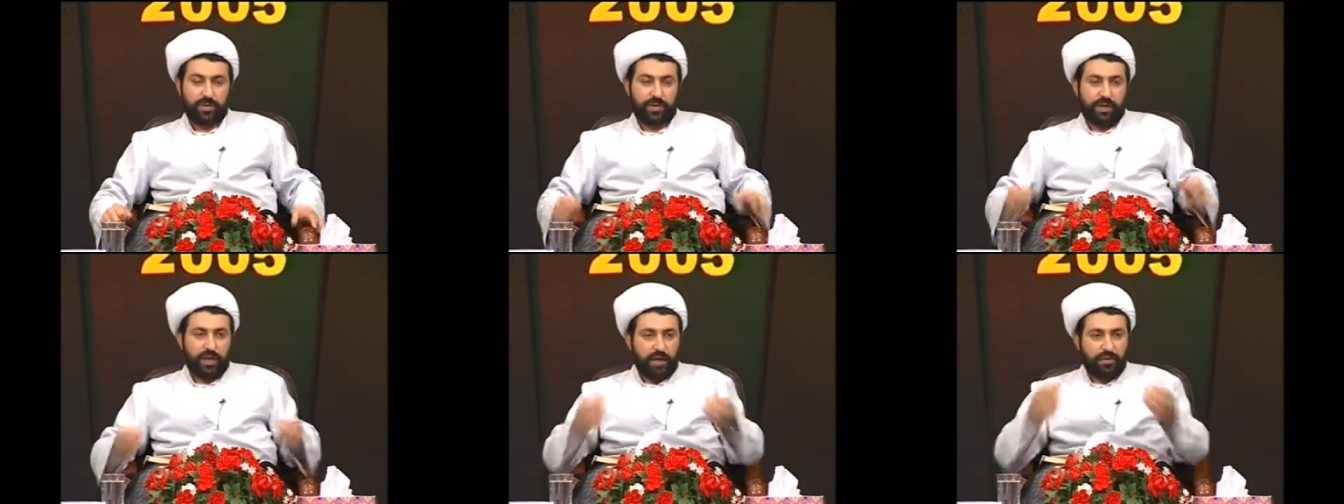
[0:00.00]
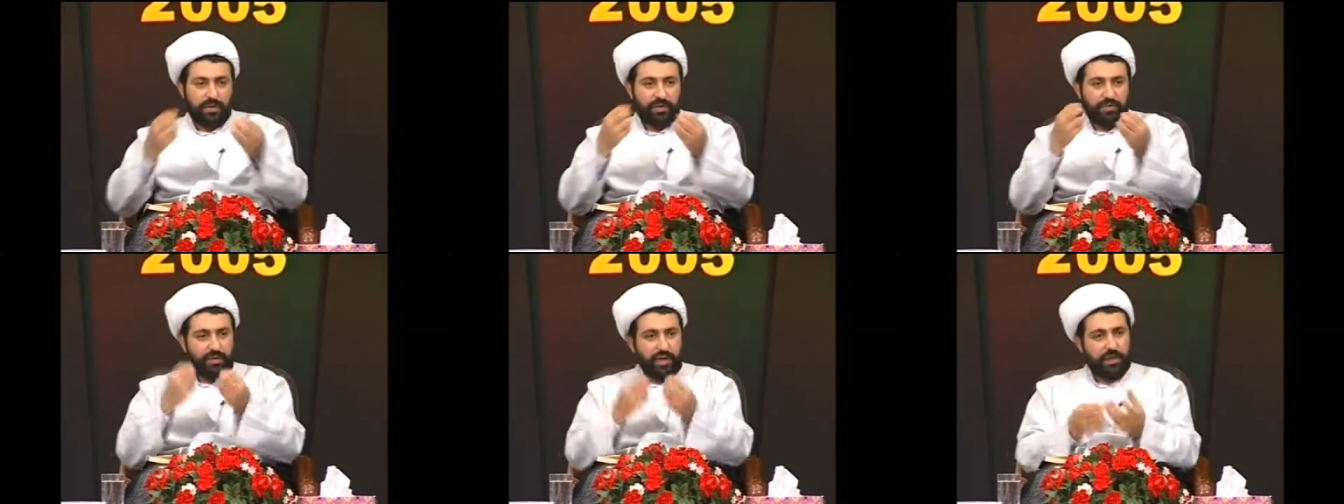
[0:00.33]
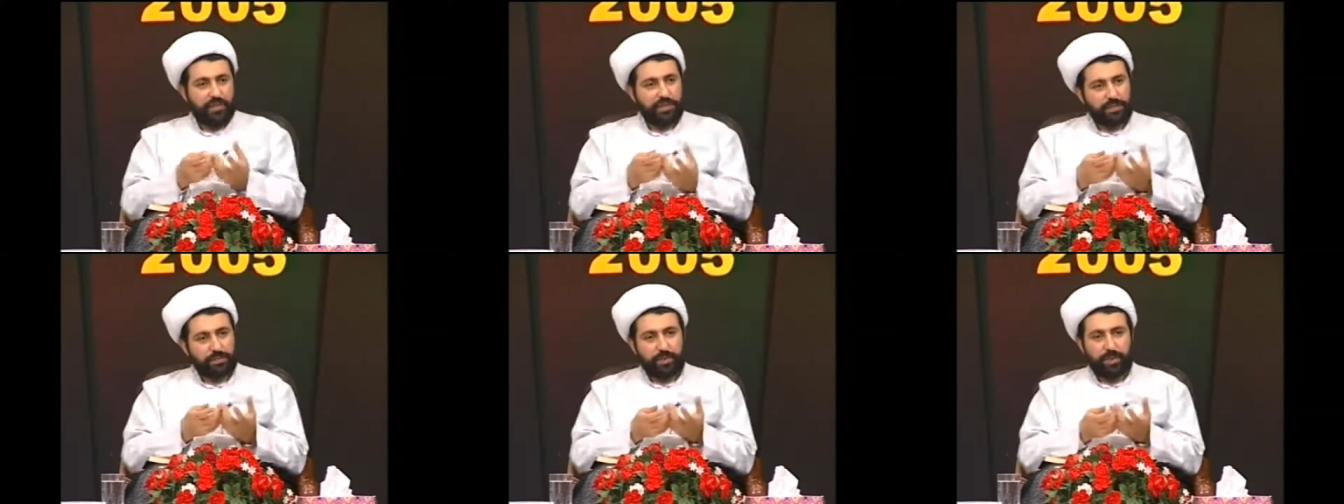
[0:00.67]
Even
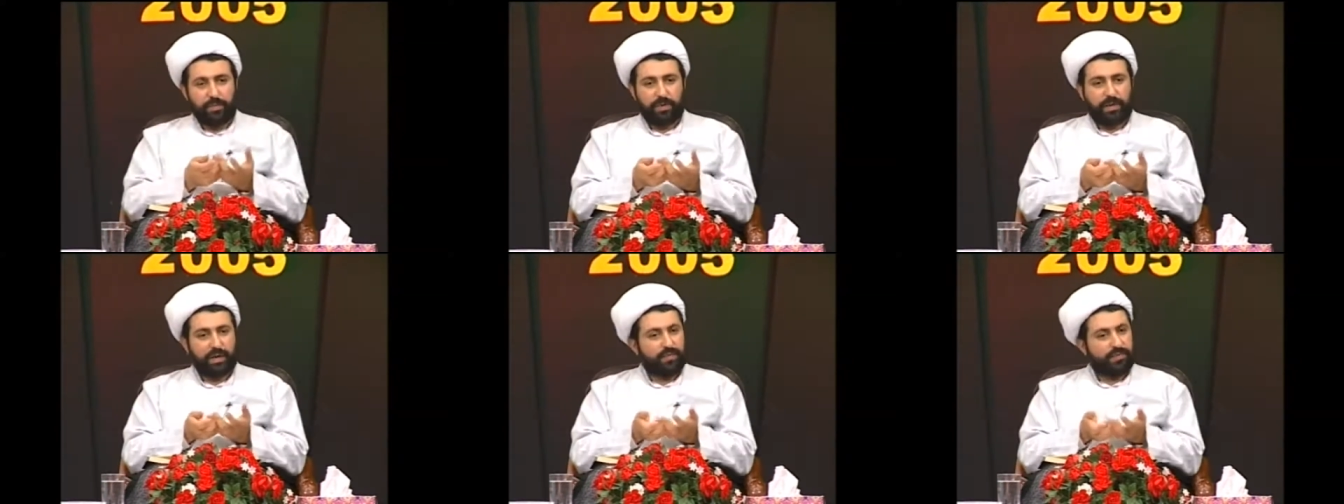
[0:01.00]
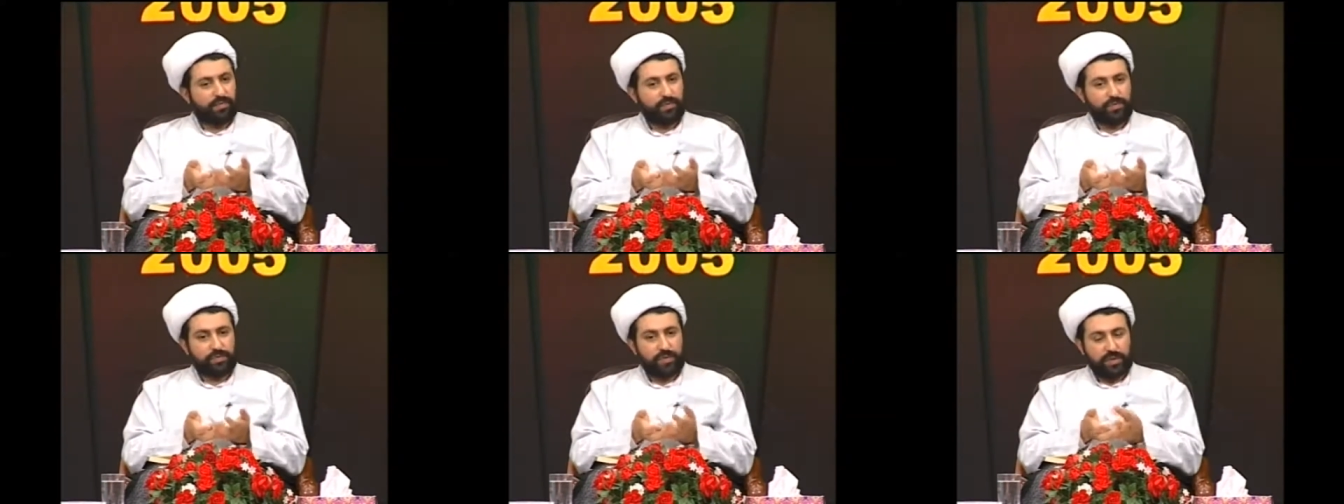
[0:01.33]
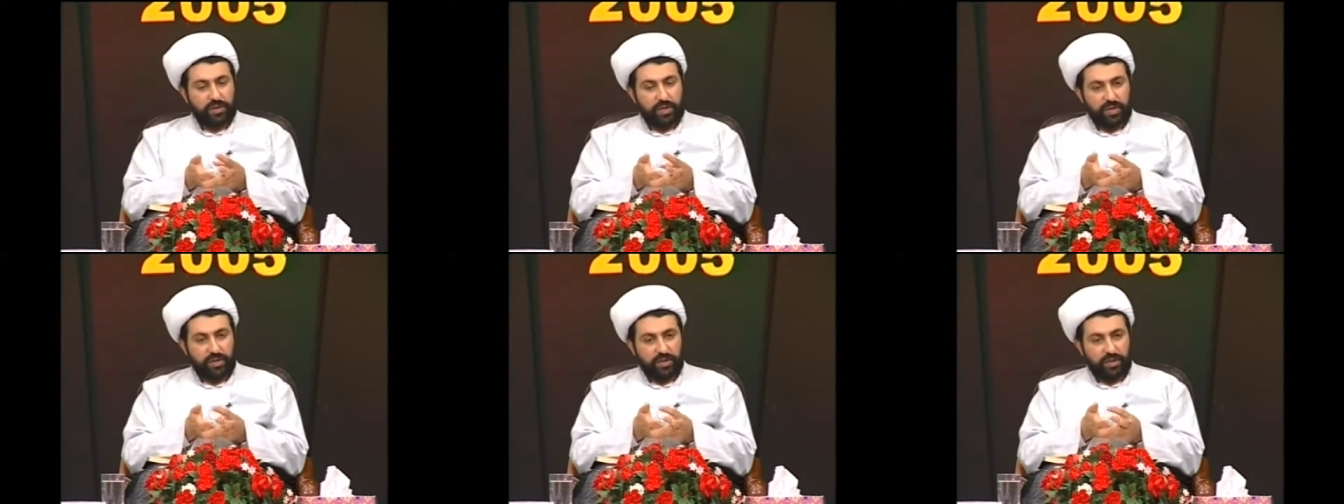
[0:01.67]
religious people,
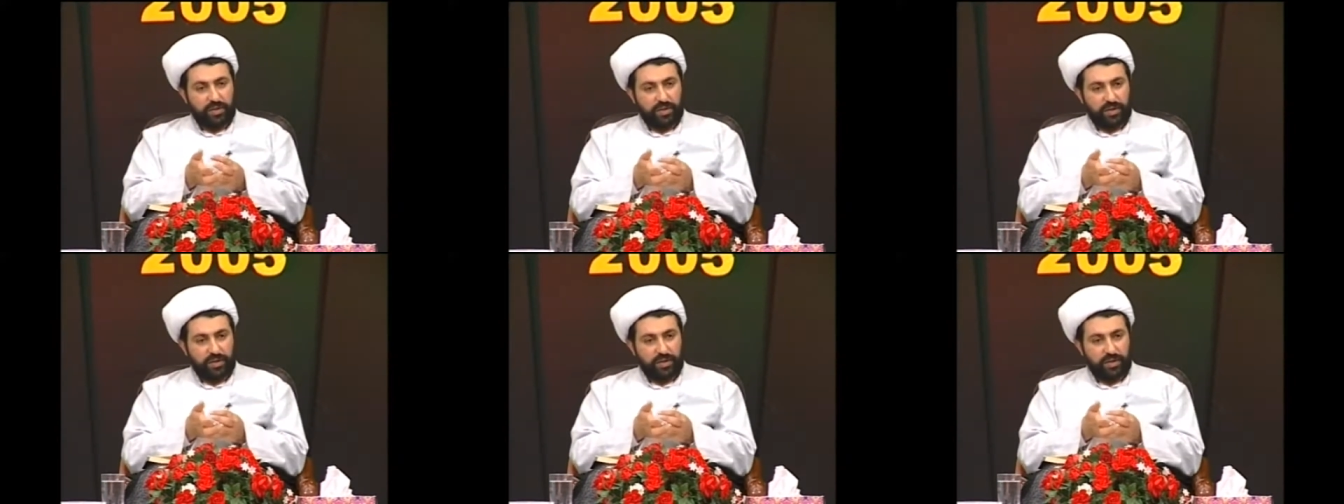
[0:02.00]
unfortunately,